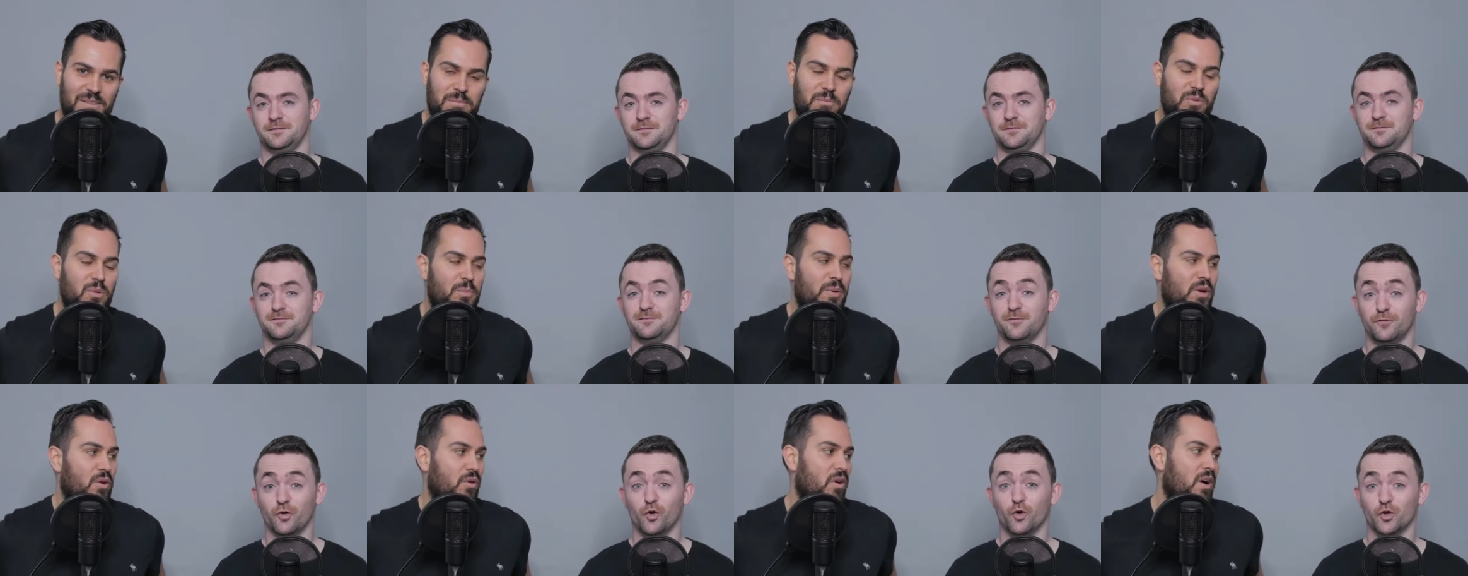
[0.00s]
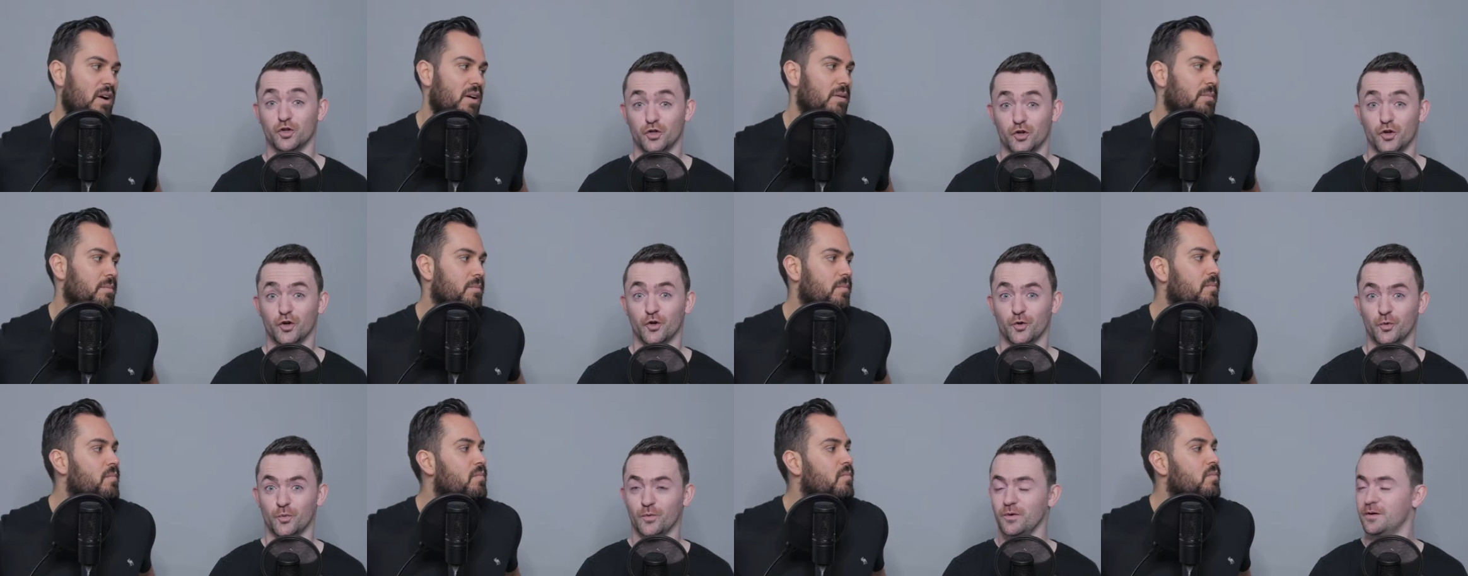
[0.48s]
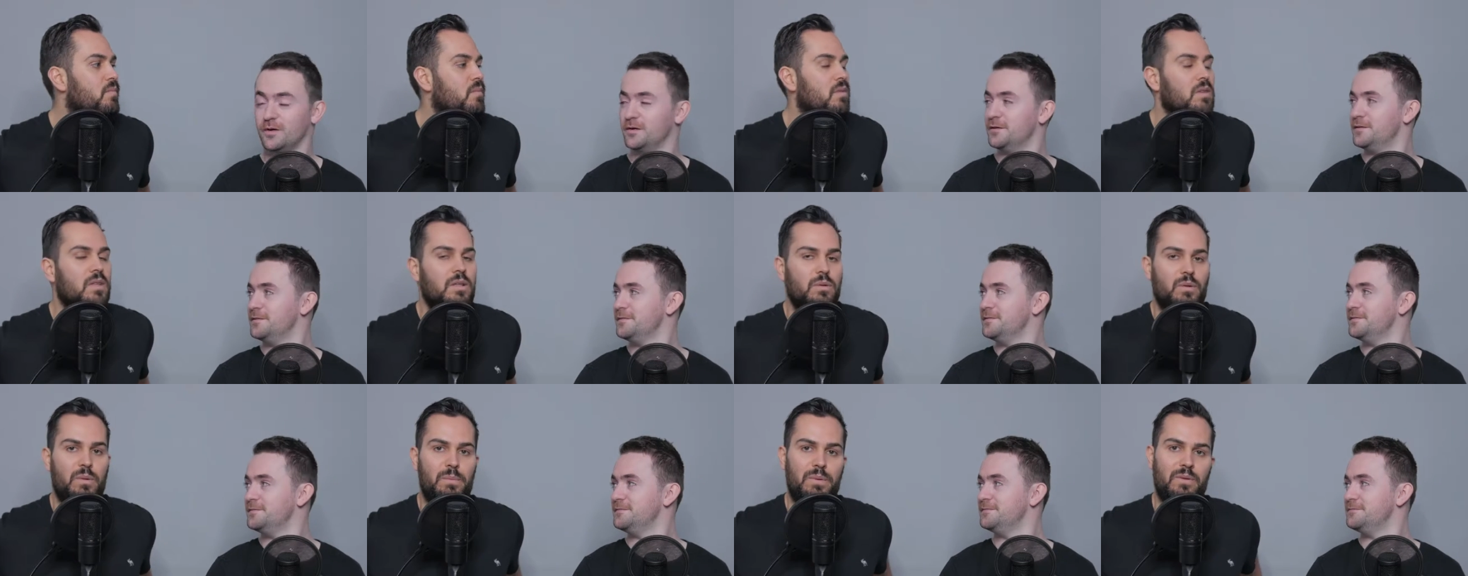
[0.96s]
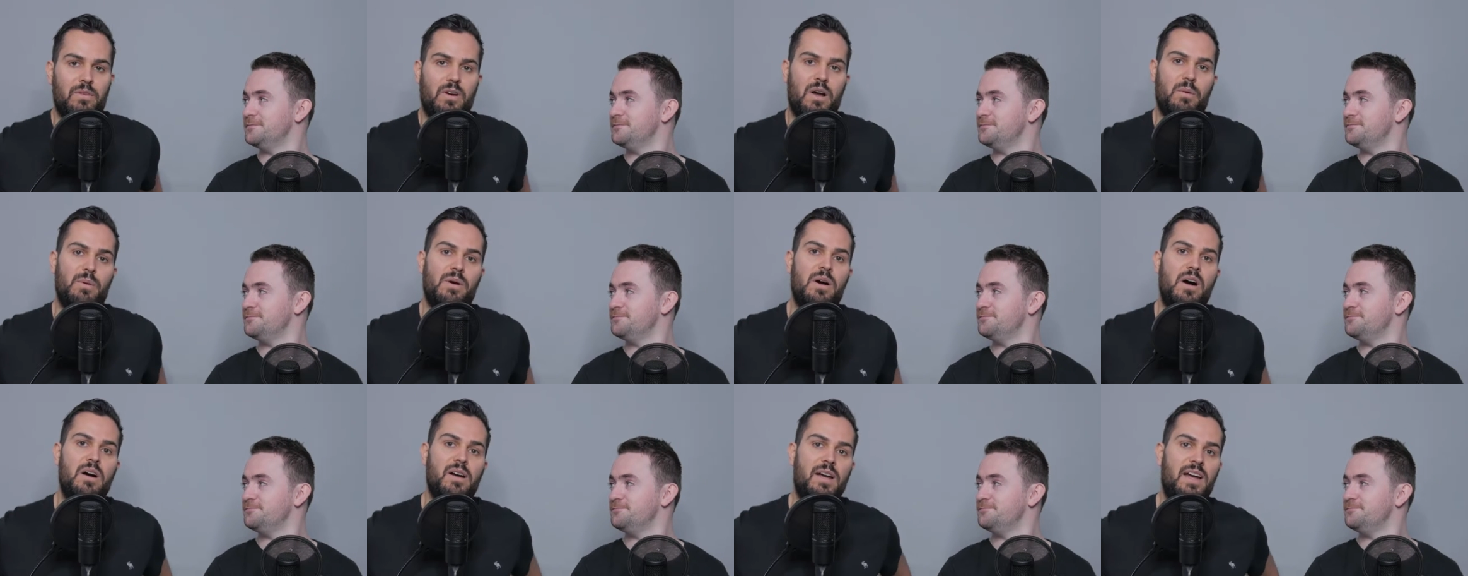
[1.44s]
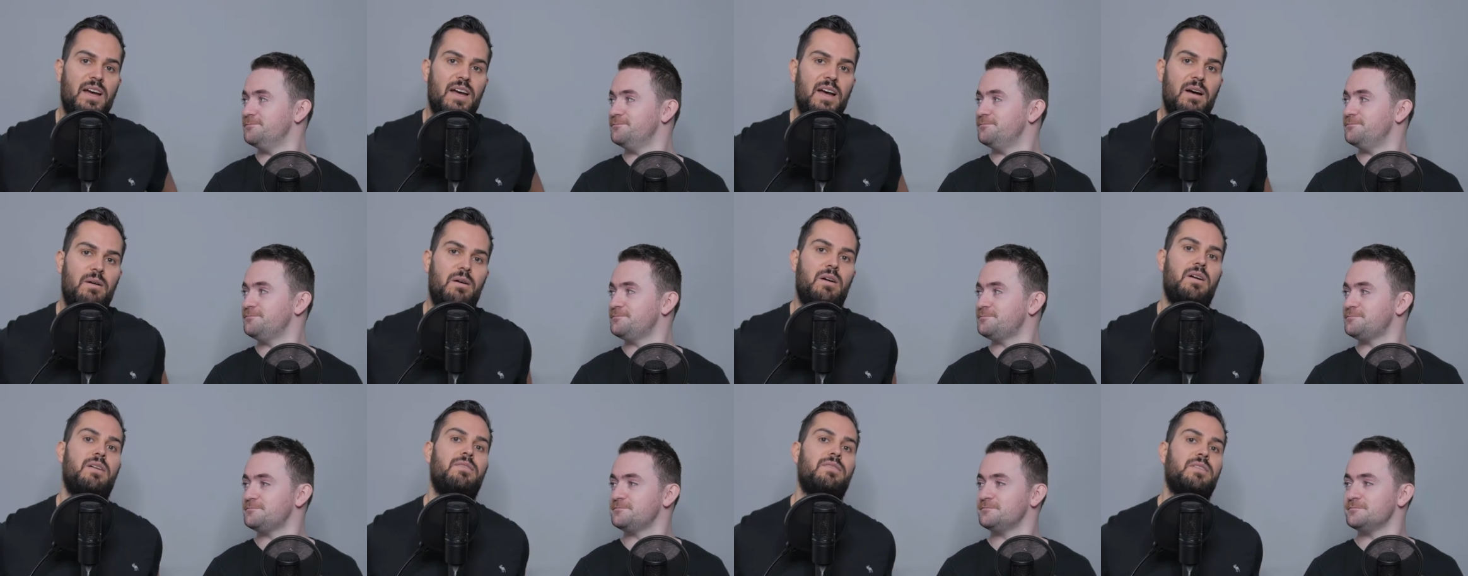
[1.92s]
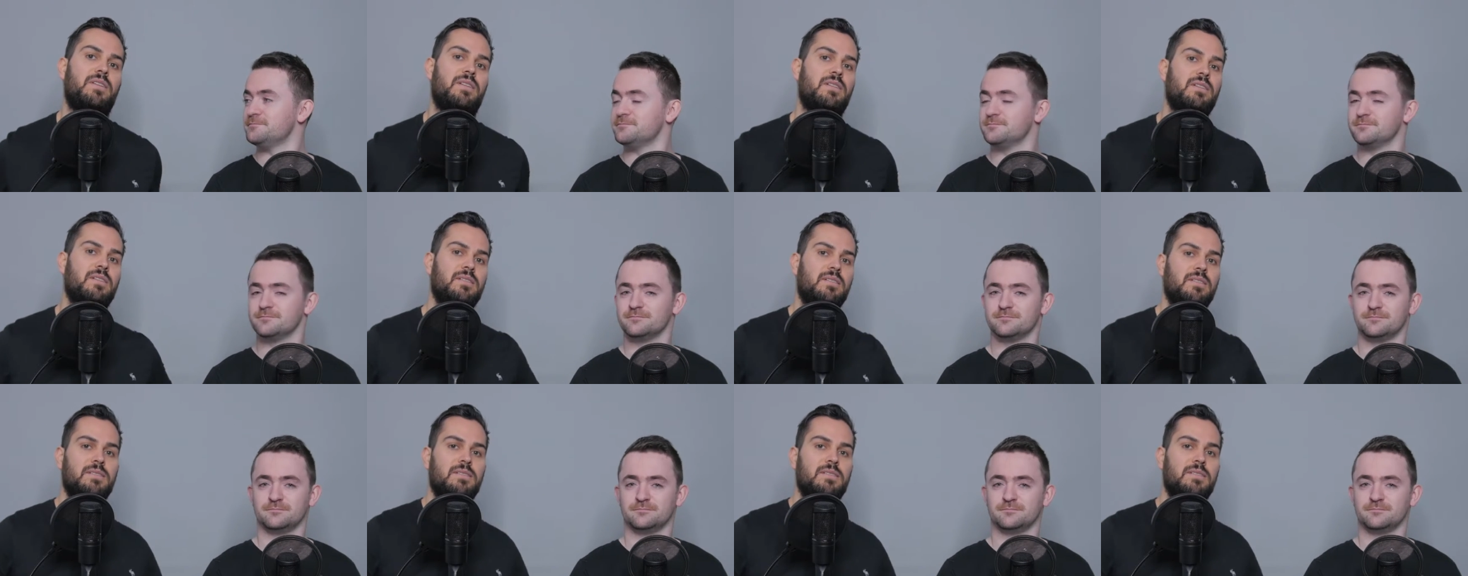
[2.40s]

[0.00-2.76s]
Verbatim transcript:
Speaker 1: We'll be for all right. For you. We'll be all right. We'll hug it out after.